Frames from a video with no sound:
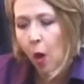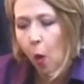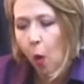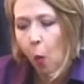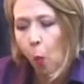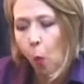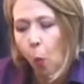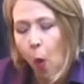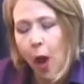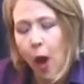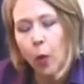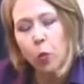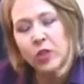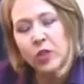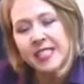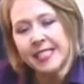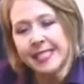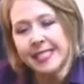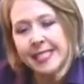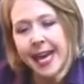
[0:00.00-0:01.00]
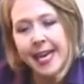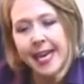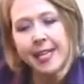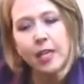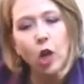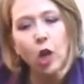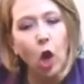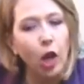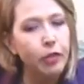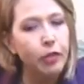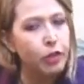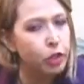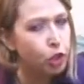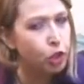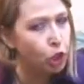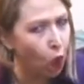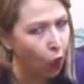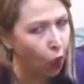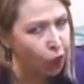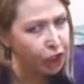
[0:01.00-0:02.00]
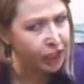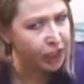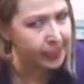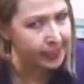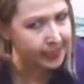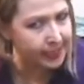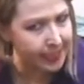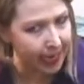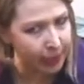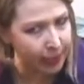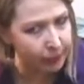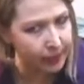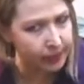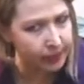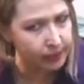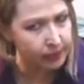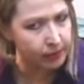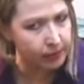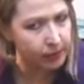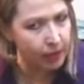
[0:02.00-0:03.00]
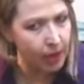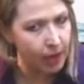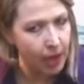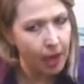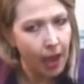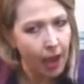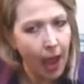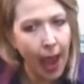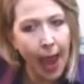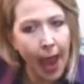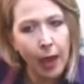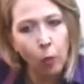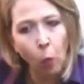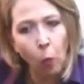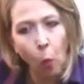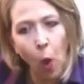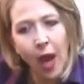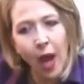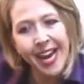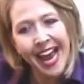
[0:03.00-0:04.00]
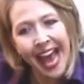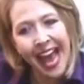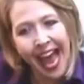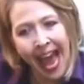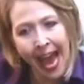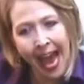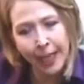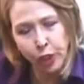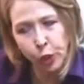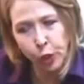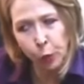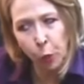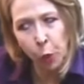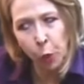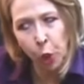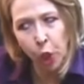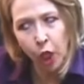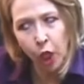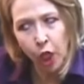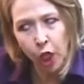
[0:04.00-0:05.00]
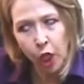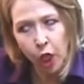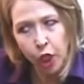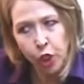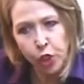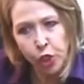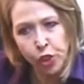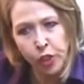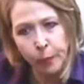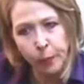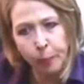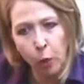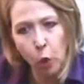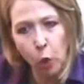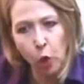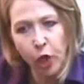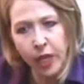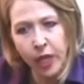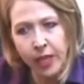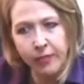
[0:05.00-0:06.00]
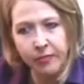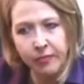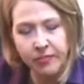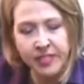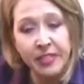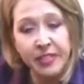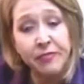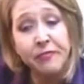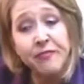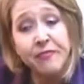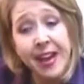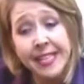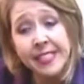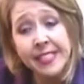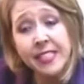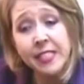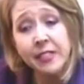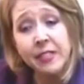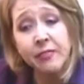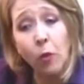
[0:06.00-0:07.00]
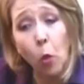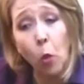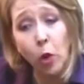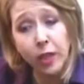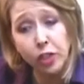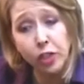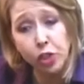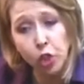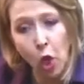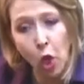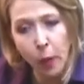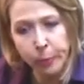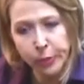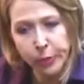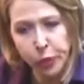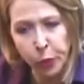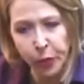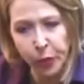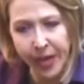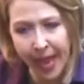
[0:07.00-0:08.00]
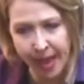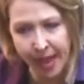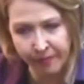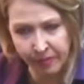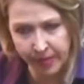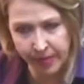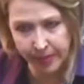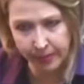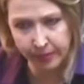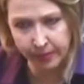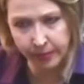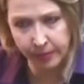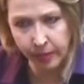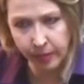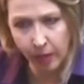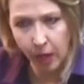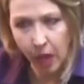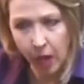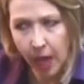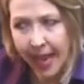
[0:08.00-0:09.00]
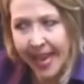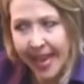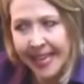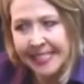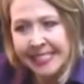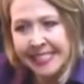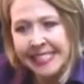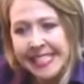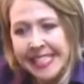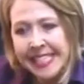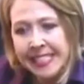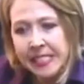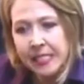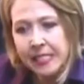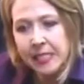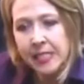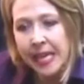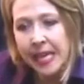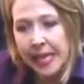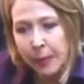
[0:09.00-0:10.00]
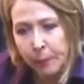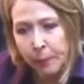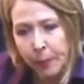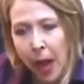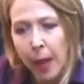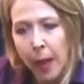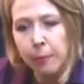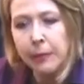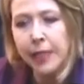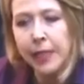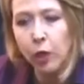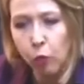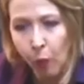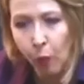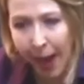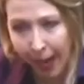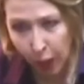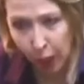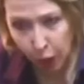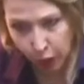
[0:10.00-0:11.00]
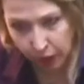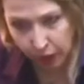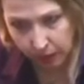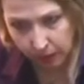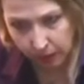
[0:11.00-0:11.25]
what was stated on the charging statements, and what actual supportive, defensive, or exculpatory evidence exists in public record.